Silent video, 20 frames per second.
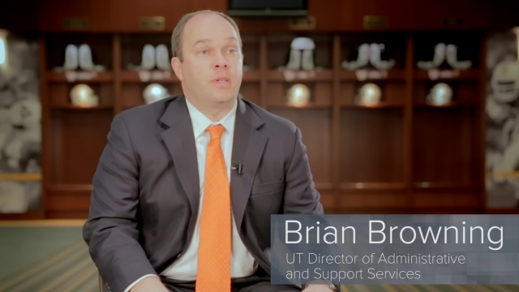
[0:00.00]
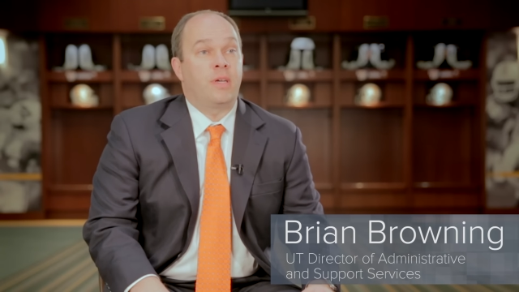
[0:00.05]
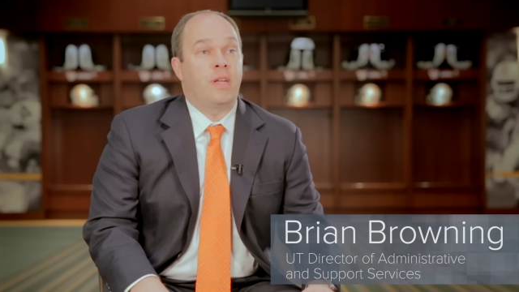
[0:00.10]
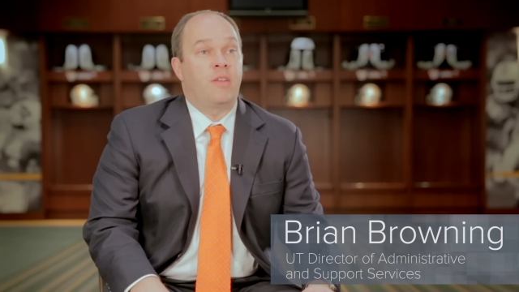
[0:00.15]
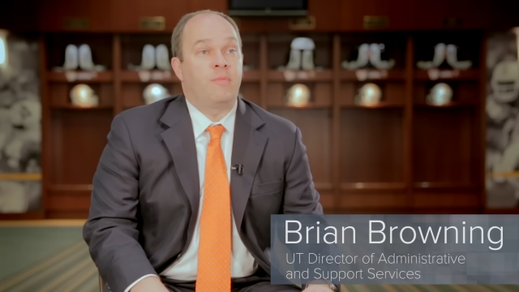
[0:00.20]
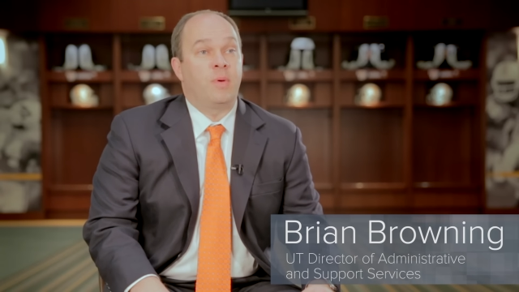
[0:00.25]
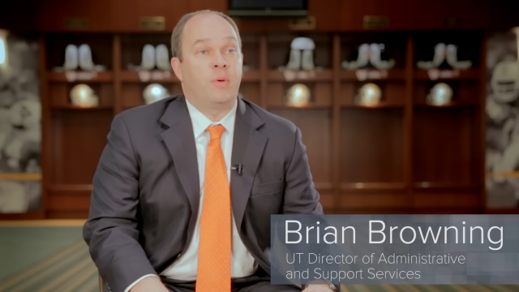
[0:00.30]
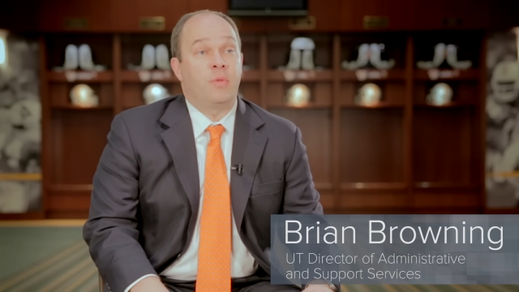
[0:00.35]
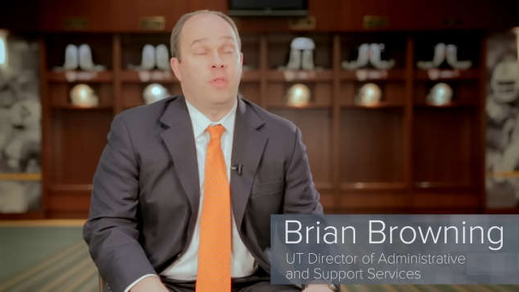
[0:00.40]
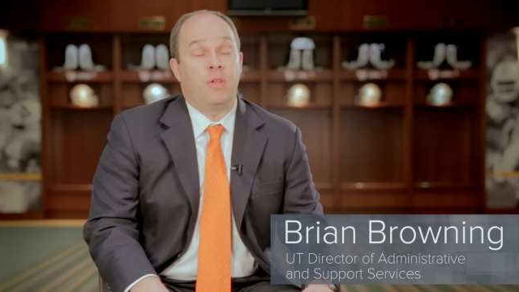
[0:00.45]

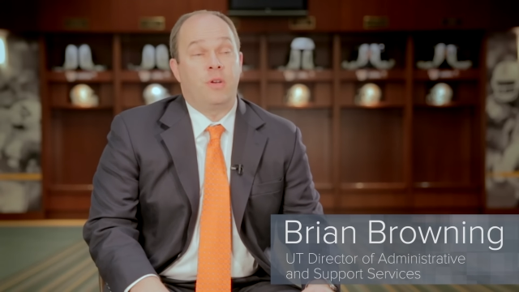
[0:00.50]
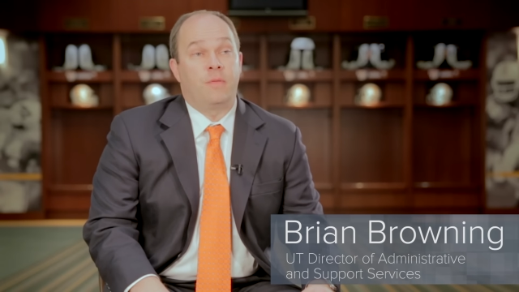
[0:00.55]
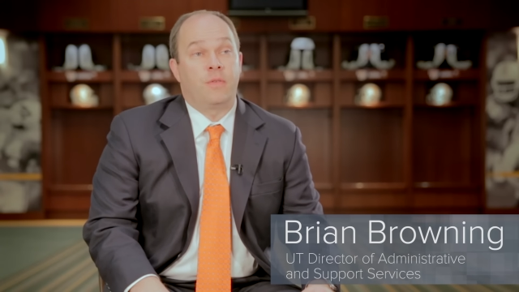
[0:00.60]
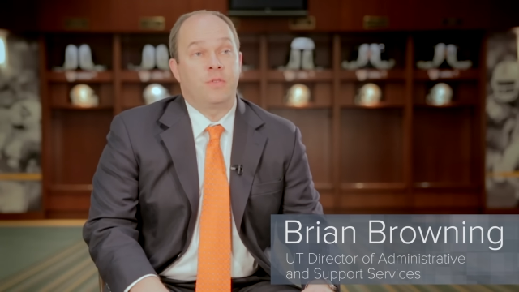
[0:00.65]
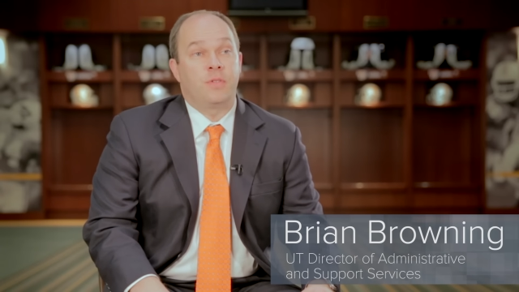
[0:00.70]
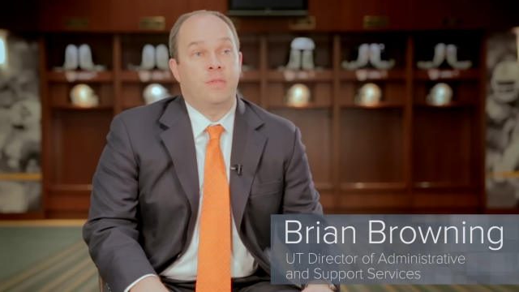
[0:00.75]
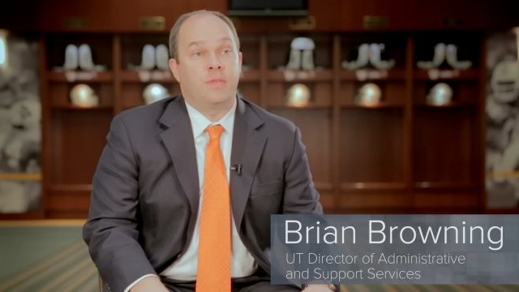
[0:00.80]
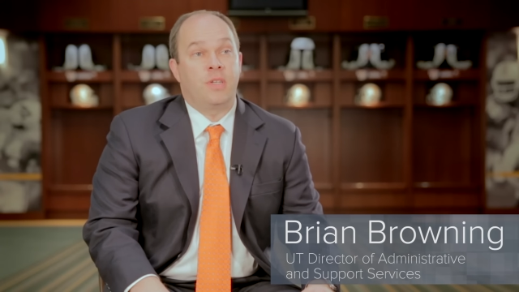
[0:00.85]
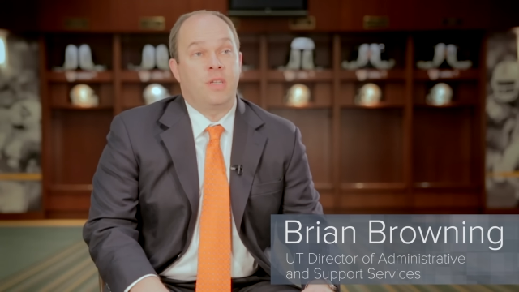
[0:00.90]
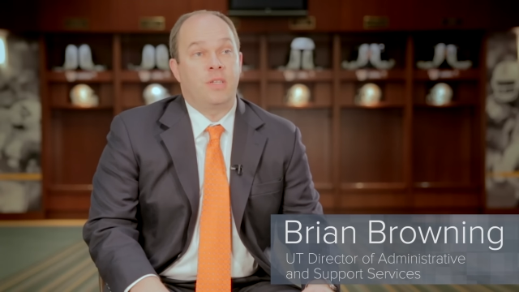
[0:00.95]
and I've been with the
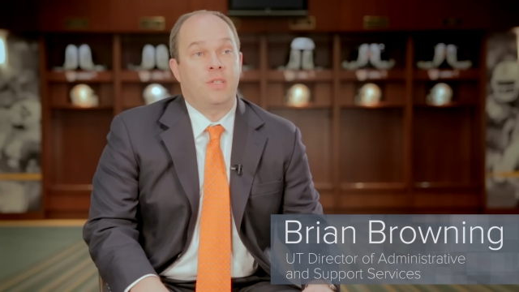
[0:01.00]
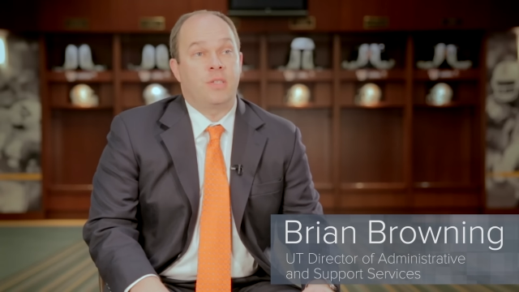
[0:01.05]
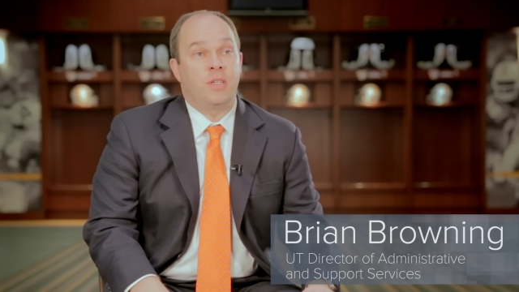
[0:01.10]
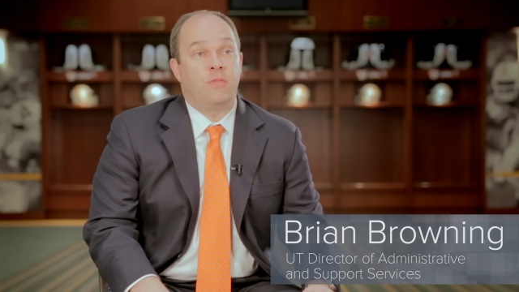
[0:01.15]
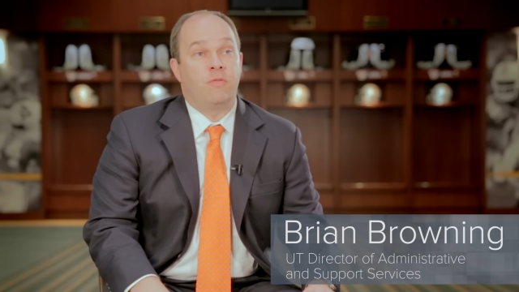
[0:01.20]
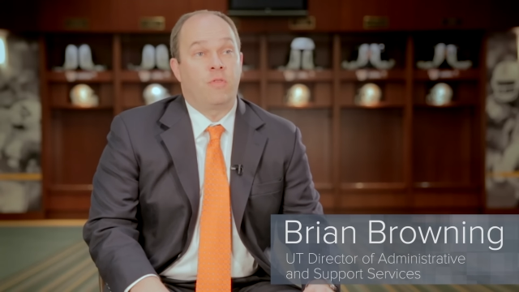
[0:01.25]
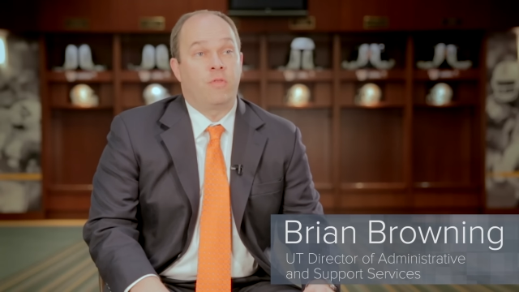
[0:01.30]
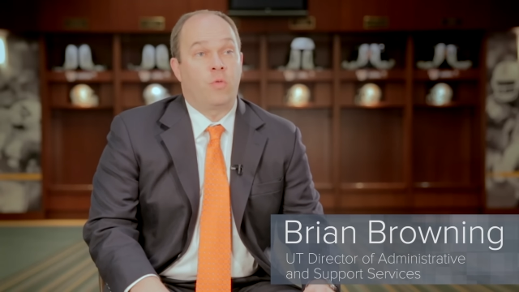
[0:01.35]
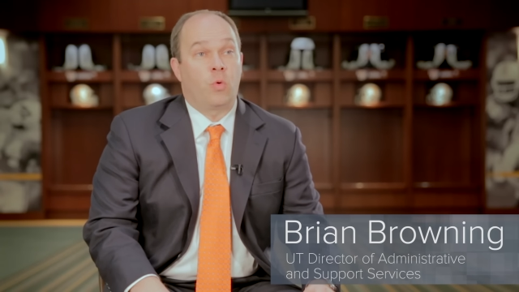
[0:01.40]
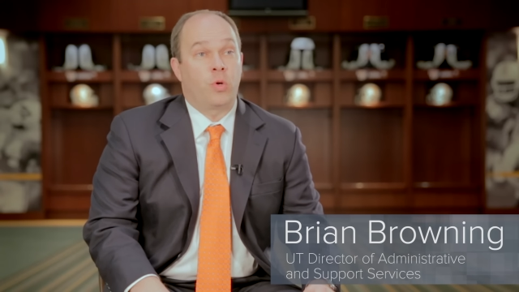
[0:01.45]
University of
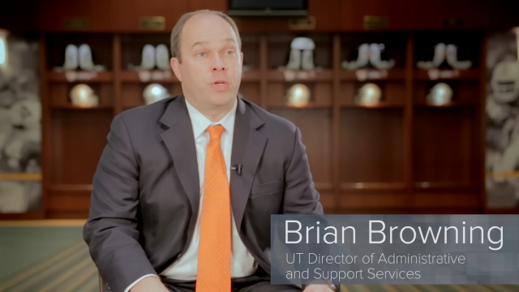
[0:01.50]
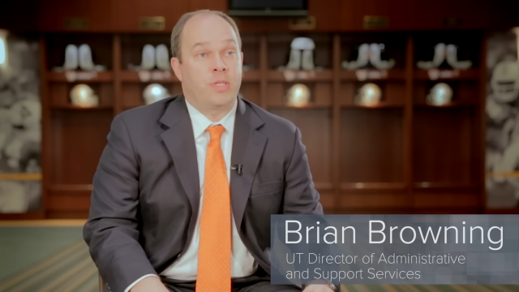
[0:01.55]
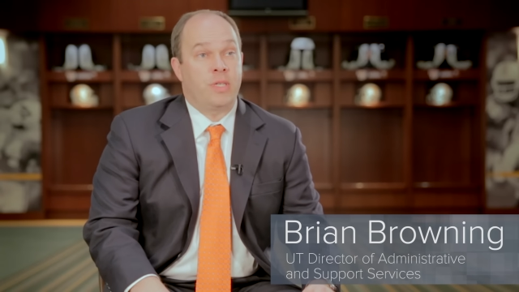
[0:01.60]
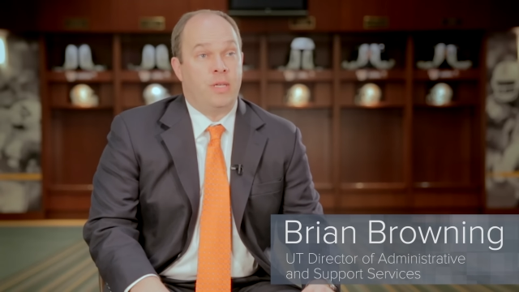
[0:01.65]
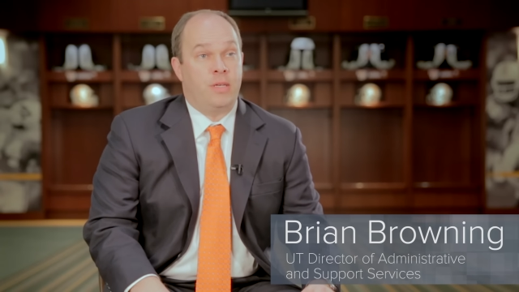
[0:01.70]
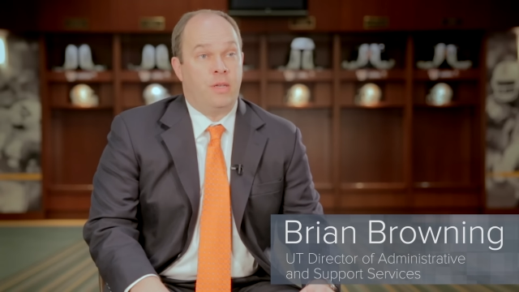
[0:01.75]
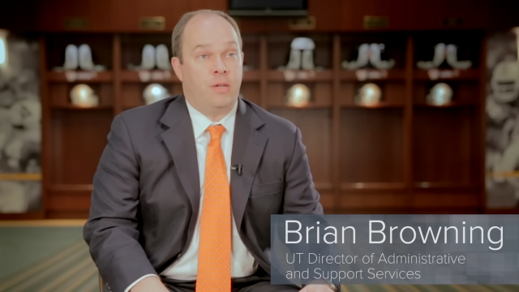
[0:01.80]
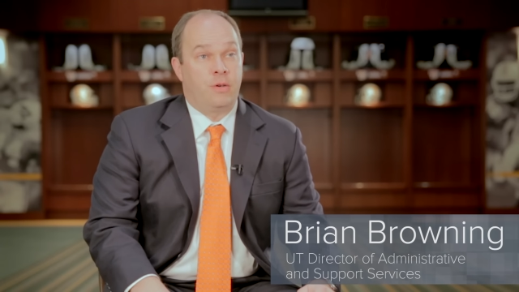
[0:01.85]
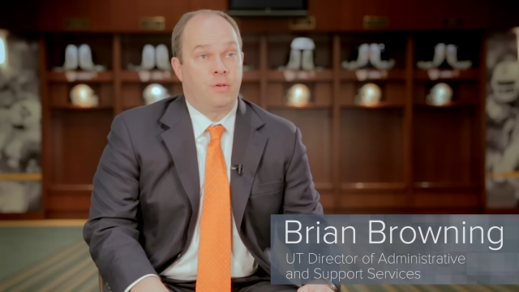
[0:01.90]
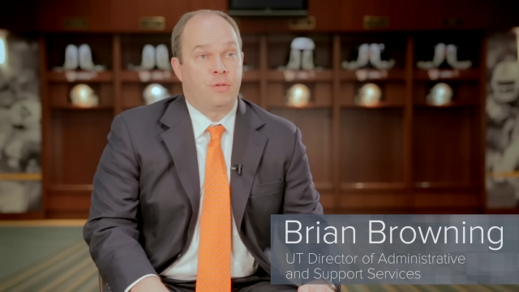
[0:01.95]
Tennessee for
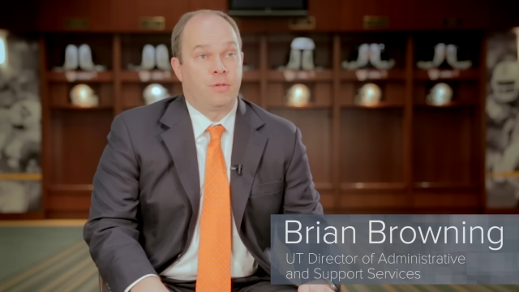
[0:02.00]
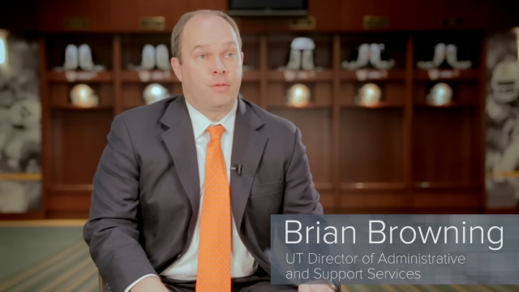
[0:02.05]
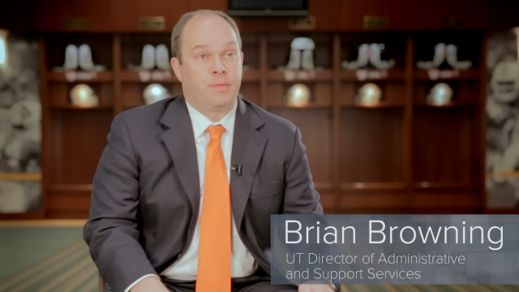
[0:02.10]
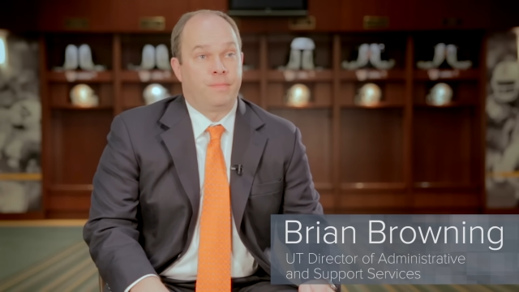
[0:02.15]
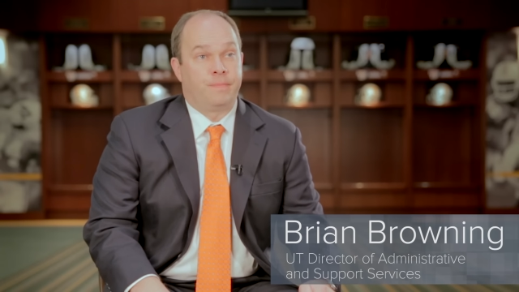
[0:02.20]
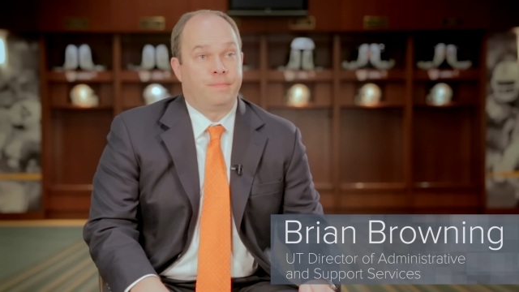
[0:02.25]
14 years.